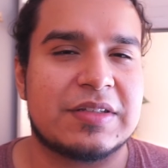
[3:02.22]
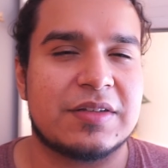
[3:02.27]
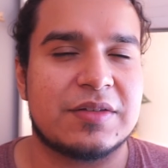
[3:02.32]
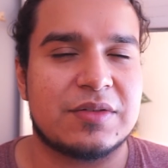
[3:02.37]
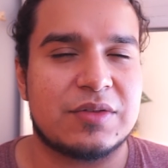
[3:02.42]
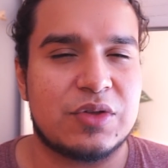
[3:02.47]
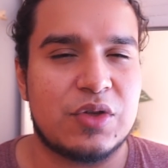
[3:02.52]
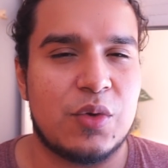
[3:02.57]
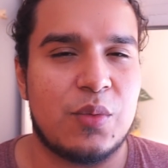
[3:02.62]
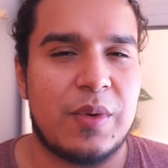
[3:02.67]

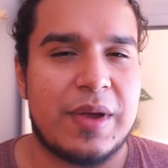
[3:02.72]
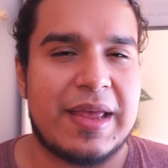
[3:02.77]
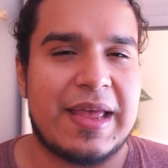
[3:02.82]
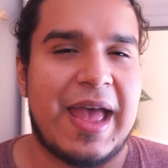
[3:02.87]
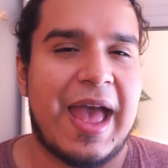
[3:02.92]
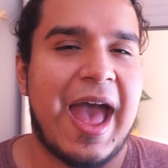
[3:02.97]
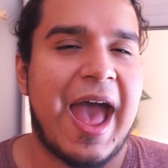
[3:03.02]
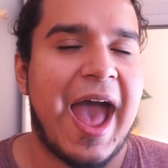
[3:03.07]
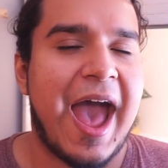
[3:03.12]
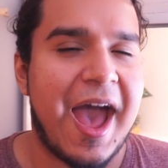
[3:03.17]
do it
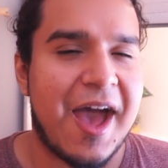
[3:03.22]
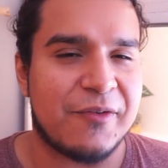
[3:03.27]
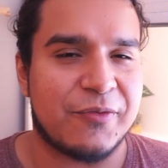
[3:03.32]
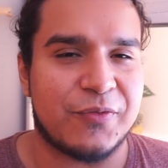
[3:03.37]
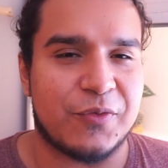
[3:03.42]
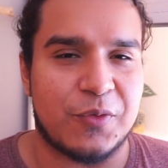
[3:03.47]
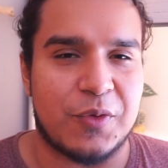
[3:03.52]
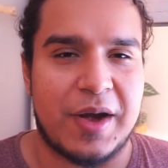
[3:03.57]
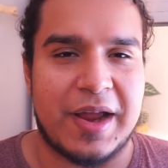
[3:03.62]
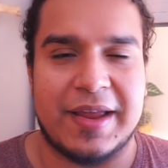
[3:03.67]

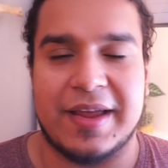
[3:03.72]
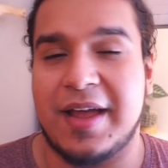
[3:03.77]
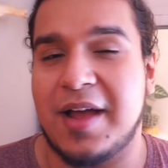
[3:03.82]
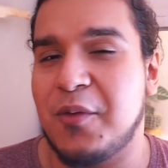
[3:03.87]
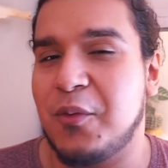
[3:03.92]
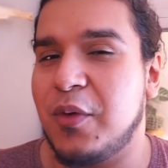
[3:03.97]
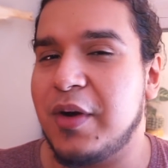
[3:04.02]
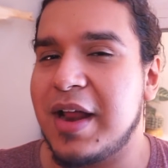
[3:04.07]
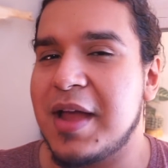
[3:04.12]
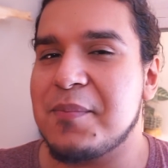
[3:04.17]
half right.
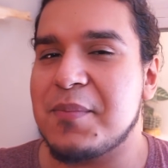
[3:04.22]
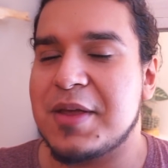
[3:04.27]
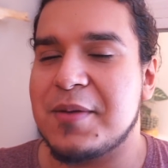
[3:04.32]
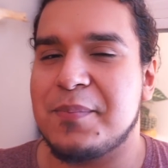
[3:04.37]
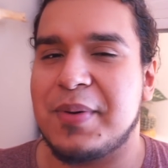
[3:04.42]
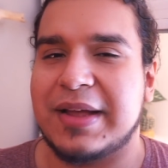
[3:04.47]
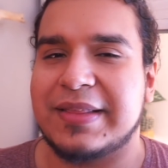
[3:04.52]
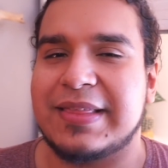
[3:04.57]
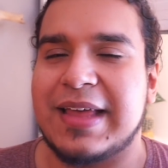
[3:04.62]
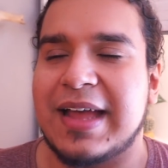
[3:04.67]
And what I mean
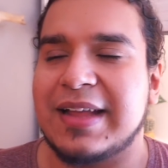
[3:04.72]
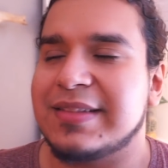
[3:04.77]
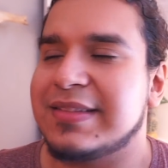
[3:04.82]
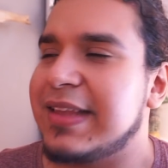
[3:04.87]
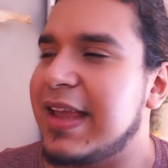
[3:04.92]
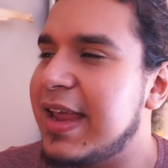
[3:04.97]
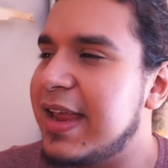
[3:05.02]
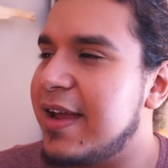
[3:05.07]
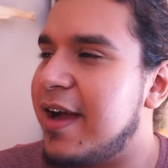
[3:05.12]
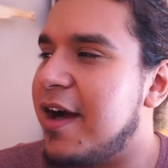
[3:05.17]
by that,
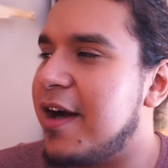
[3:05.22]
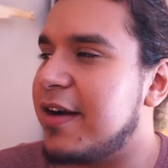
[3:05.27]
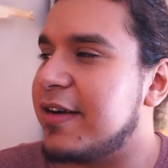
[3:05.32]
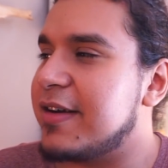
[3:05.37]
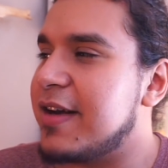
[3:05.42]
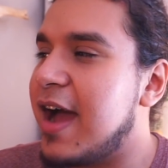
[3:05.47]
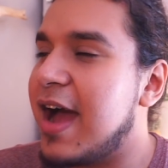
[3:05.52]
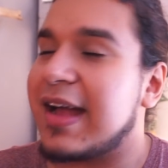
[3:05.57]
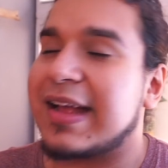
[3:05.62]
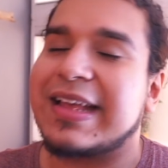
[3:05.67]
they are
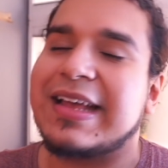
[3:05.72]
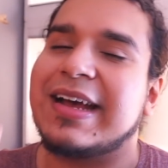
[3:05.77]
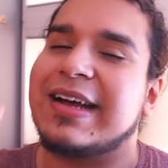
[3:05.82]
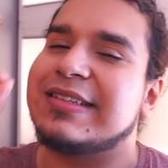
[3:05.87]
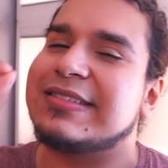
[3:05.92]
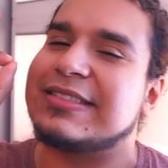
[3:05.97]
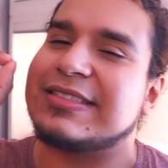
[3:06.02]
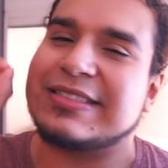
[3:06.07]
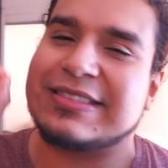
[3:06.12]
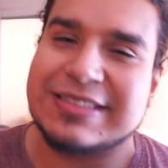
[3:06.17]
not
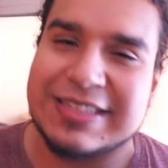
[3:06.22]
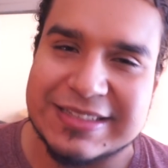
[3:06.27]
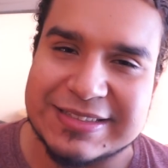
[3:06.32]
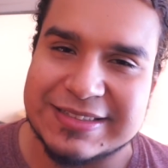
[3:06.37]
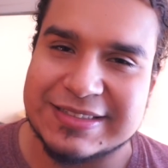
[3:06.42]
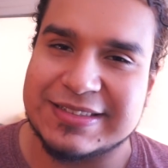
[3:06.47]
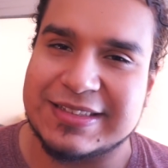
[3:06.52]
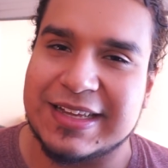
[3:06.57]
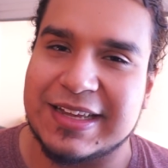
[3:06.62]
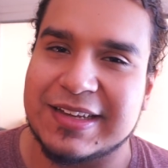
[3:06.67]

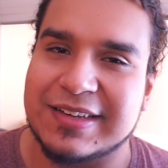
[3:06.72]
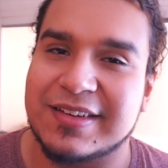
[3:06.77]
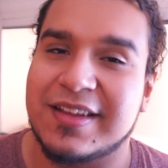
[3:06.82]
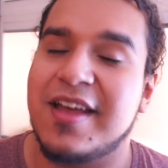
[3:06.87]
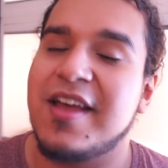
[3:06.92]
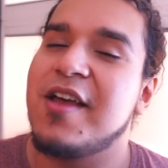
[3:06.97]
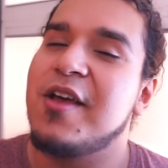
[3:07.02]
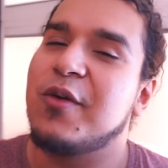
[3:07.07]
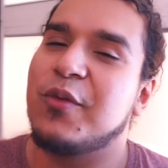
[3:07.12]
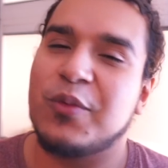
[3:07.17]
consistent
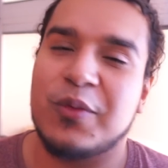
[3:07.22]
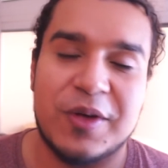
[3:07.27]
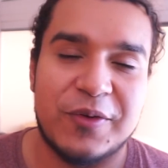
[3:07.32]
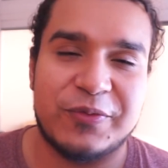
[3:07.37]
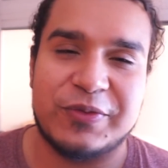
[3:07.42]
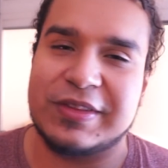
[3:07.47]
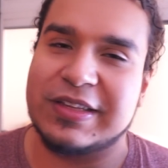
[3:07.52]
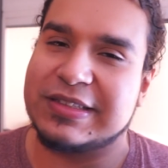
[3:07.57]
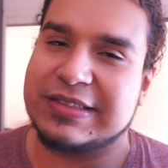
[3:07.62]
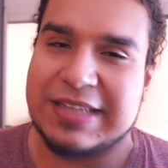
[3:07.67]

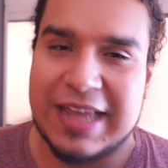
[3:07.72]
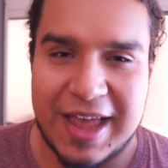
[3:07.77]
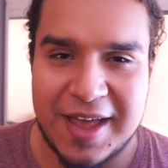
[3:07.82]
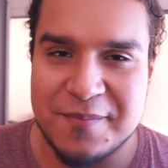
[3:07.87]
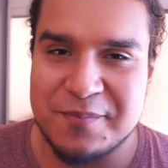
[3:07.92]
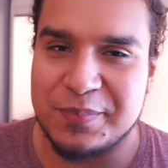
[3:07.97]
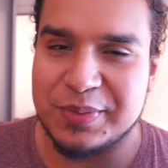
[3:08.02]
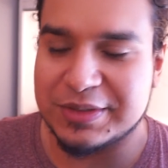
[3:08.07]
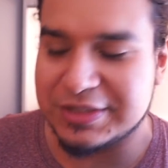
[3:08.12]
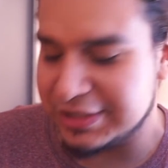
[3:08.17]
with the
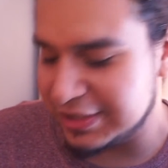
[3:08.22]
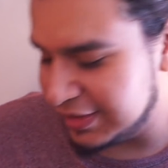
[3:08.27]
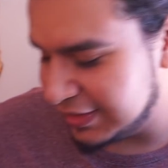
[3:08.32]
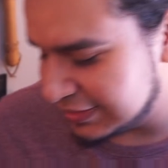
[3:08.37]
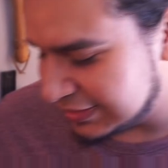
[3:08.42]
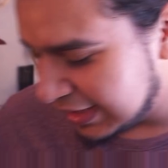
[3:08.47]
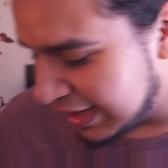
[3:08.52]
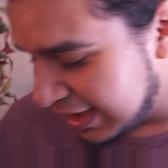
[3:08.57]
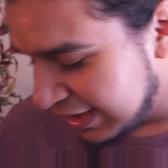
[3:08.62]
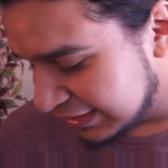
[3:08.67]

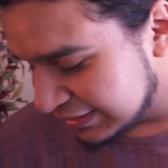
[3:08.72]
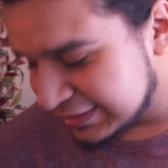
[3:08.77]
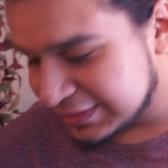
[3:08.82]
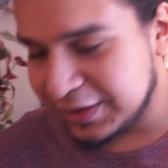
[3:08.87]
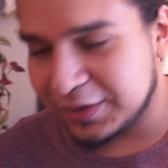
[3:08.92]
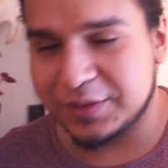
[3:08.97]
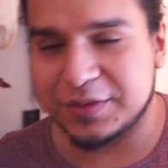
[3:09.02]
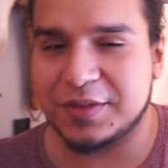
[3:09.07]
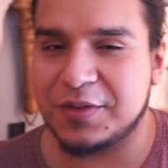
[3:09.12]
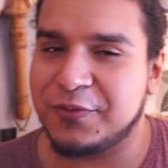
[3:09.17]
temperatures.
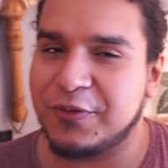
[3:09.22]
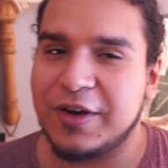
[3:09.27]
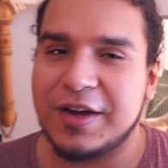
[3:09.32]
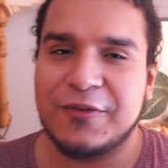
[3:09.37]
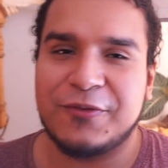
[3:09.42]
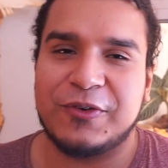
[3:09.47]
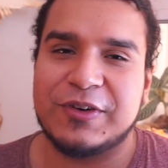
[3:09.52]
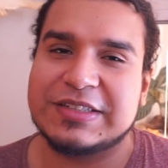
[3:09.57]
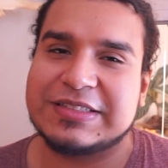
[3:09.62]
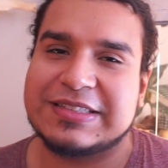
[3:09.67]
So the
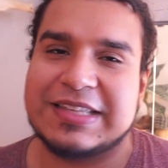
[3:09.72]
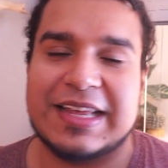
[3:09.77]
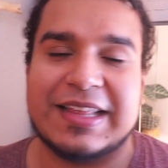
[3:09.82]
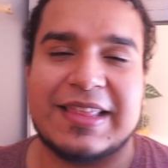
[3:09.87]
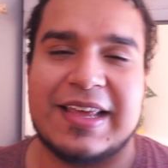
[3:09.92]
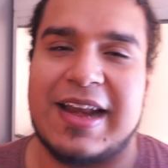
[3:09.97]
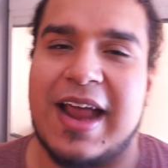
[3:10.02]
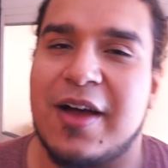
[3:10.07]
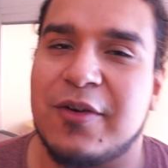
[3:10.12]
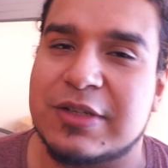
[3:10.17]
very first thing
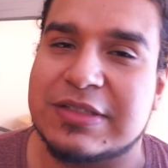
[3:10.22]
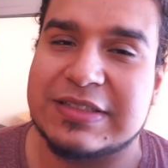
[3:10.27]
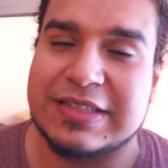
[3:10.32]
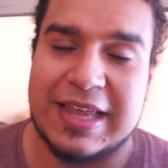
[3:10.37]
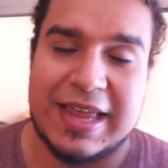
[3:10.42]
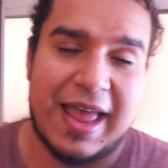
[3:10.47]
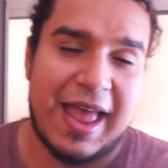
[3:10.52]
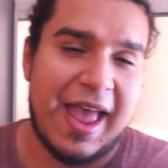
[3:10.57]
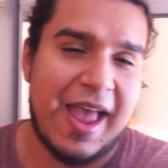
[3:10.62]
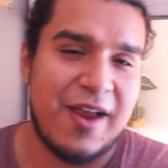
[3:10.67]
that I would
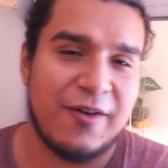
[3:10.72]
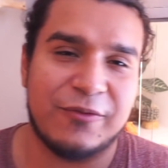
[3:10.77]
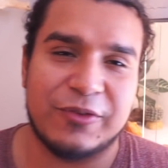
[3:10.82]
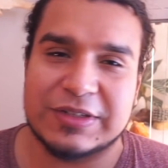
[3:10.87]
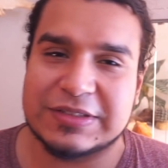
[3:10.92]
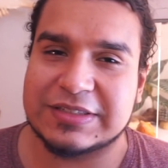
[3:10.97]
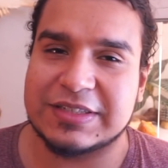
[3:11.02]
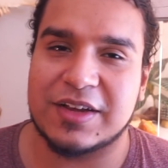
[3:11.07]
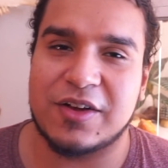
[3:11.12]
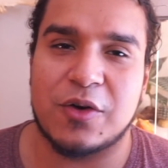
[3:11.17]
say
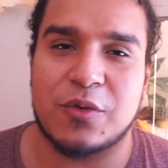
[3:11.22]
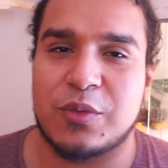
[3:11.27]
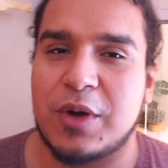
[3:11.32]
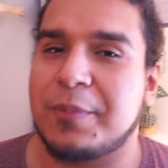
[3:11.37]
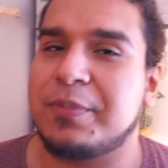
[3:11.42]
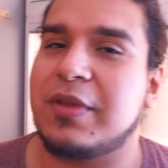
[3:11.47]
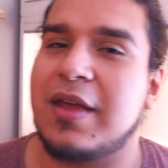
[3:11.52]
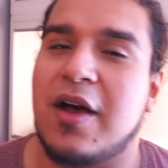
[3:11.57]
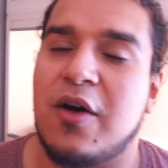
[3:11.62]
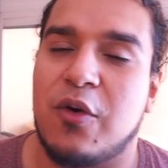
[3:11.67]
every single
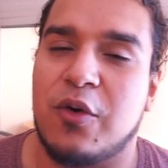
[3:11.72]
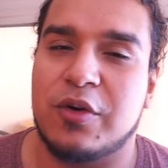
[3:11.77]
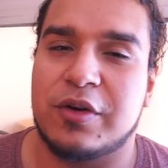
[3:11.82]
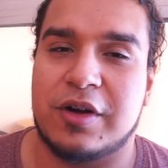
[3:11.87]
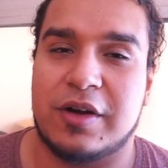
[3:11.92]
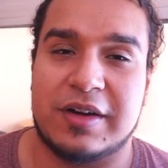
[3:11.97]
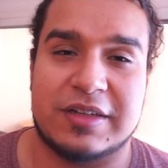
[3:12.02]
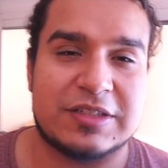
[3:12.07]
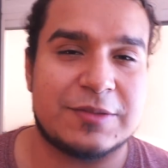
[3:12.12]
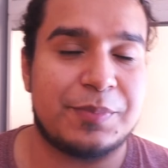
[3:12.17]
reptile
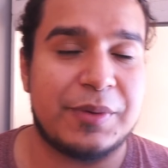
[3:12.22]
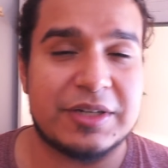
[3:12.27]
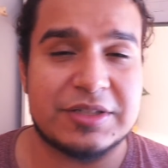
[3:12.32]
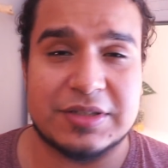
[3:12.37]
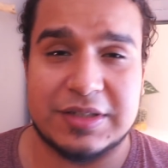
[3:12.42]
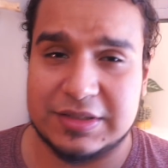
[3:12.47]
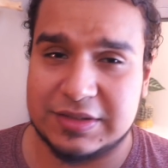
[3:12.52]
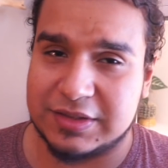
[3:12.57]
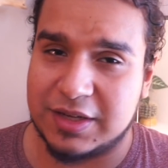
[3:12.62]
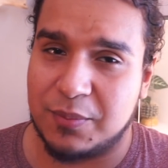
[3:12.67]
owner,
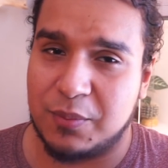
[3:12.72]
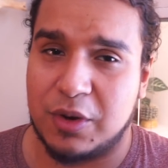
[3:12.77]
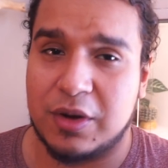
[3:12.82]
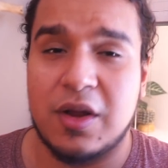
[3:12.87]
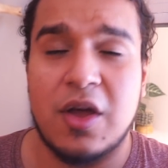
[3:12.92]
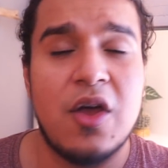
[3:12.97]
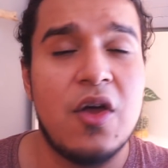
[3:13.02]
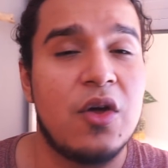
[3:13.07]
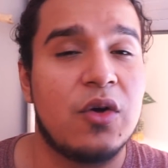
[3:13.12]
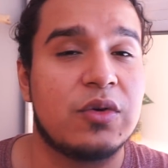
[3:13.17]
especially
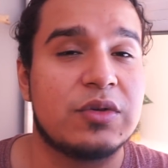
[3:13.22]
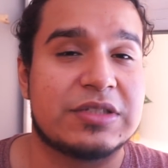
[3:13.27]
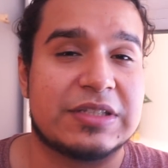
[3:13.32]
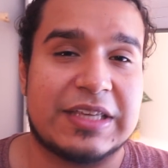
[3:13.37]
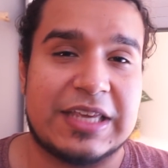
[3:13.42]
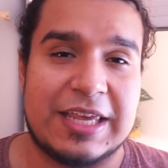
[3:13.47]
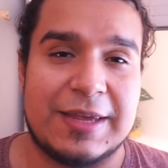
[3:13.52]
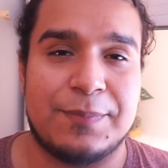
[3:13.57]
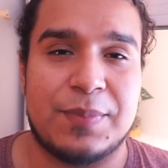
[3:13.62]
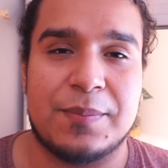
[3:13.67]
someone who's
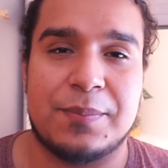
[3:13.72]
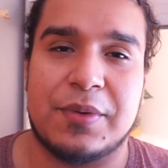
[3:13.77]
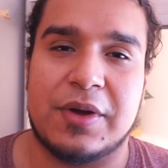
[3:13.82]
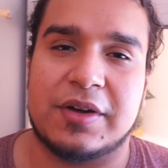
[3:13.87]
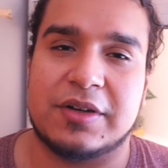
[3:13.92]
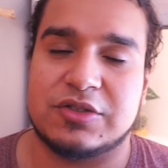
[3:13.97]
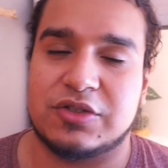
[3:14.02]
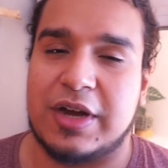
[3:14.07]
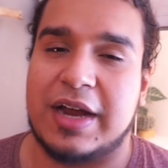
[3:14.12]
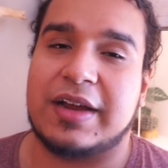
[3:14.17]
keeping
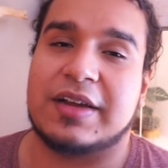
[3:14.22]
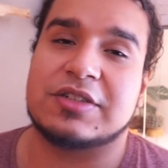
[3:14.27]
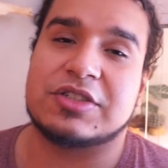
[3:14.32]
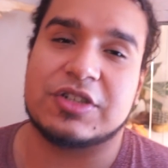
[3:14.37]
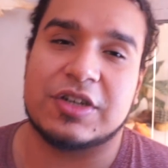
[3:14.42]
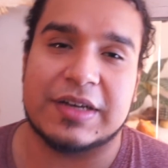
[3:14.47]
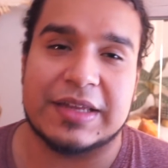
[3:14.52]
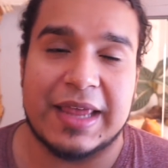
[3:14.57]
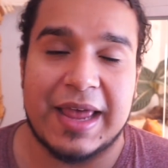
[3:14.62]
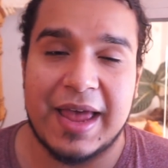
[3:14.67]
bearded dragons,
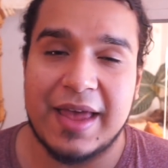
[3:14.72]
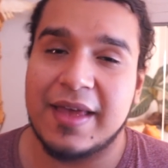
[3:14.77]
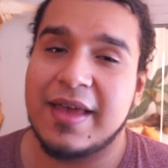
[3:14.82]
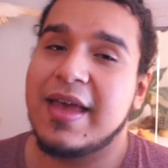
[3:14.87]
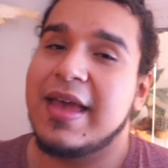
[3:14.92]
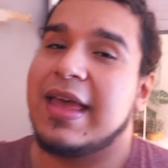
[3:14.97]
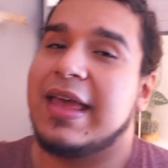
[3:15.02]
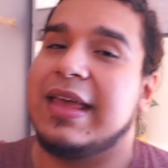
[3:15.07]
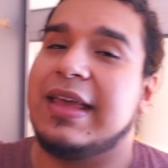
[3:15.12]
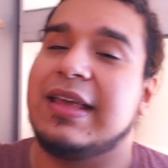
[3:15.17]
should get
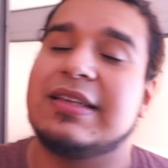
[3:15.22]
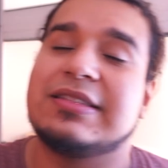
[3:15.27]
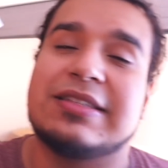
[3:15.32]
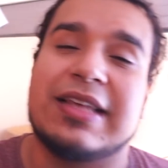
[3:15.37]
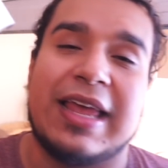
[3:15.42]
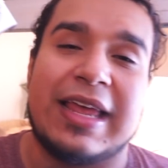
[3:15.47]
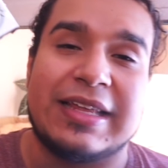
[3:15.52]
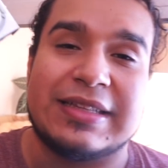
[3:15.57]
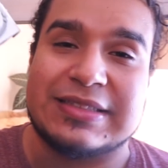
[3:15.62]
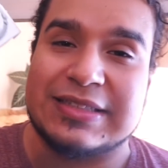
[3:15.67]
is
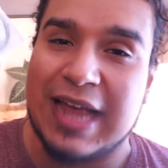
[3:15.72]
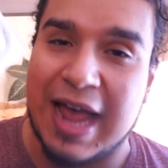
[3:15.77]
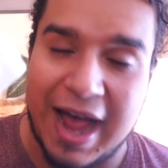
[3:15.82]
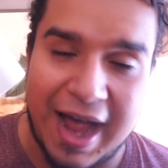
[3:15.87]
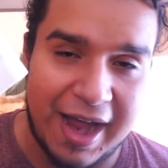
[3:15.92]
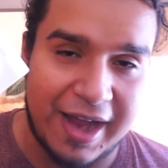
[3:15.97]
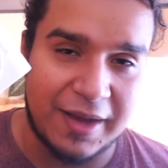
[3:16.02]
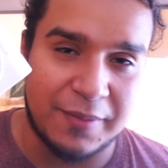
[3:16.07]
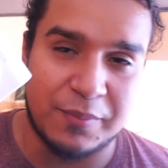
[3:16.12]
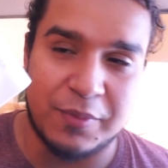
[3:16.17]
a
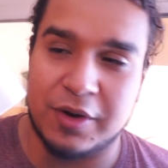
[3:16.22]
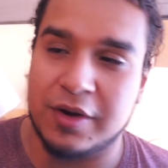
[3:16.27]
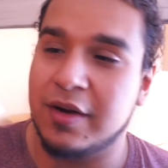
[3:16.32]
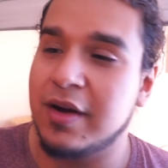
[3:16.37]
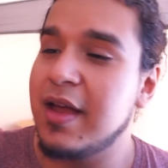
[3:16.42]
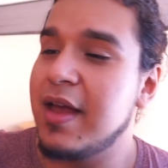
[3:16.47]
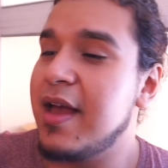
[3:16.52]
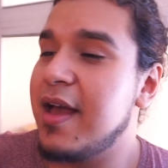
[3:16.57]
timer.